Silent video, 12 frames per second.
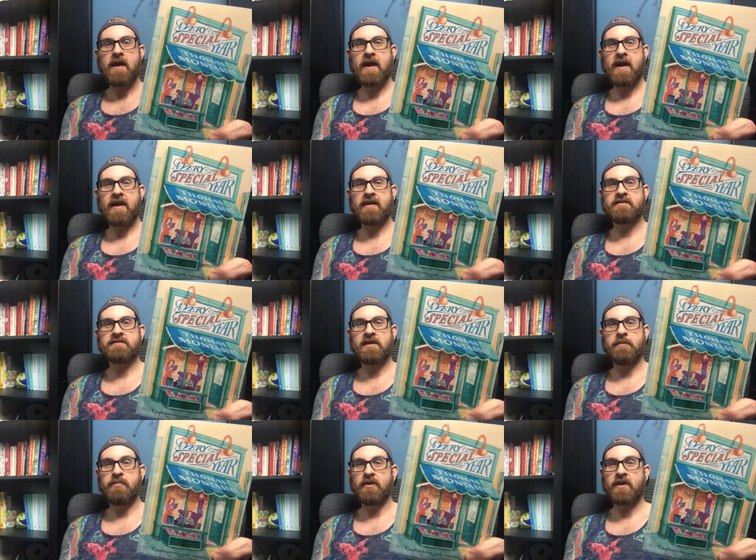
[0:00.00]
and
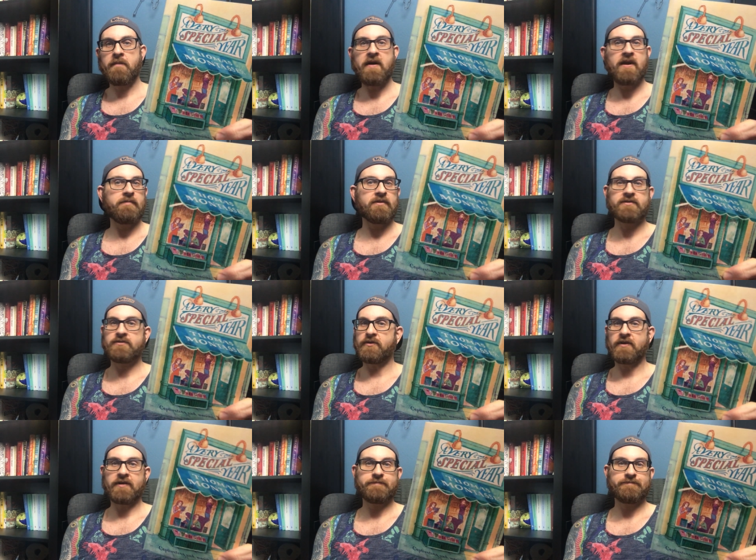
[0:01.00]
a book about a
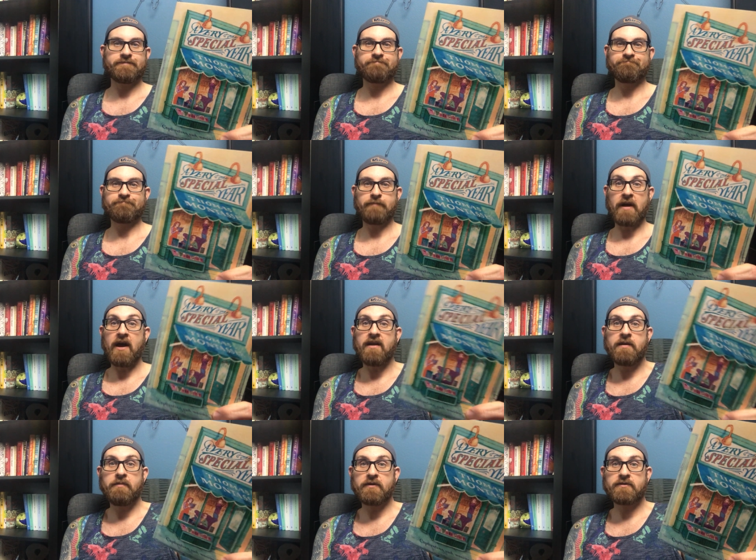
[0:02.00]
bookstore. Bought
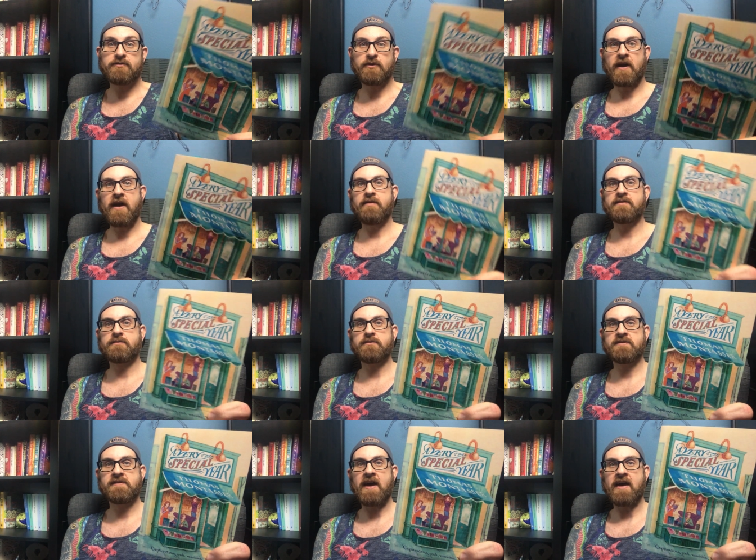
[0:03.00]
in a bookstore. How
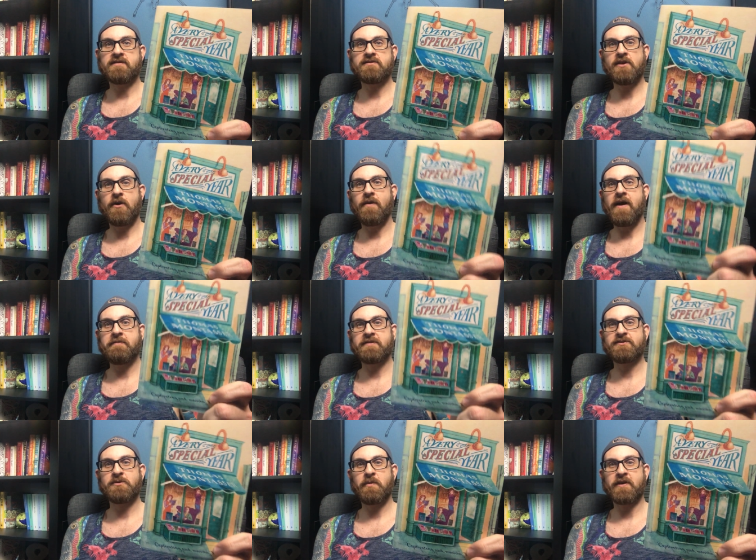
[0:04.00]
cool is that? So
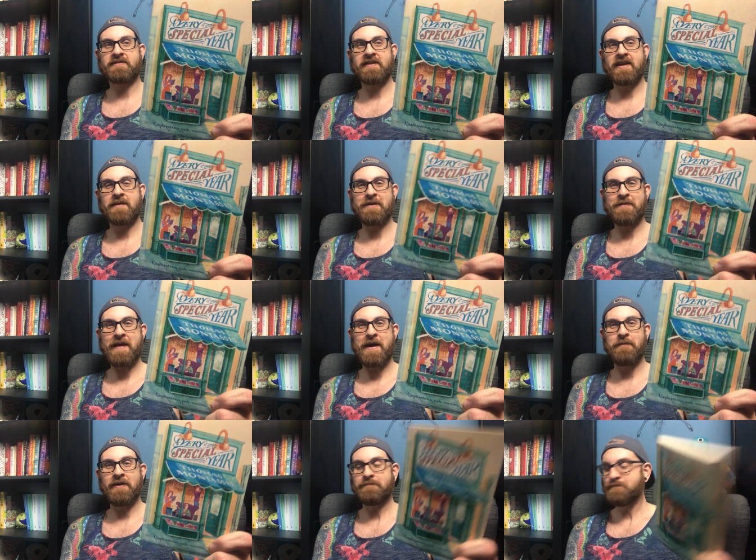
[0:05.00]
I'm super excited about
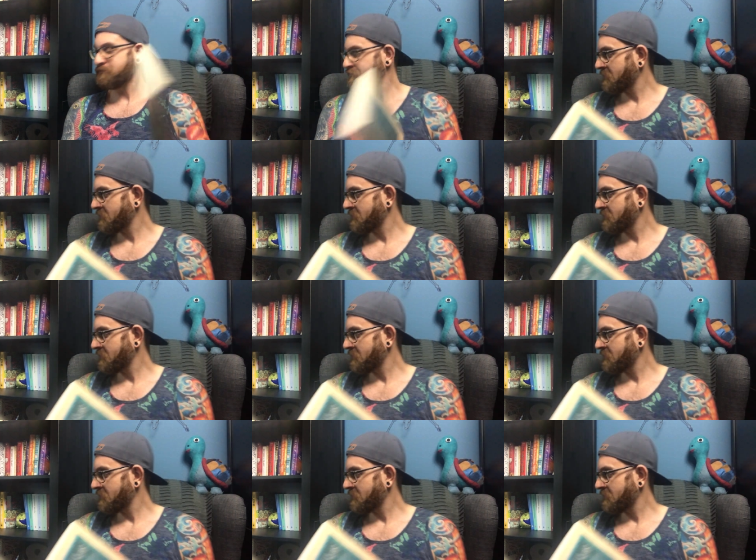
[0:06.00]
that one.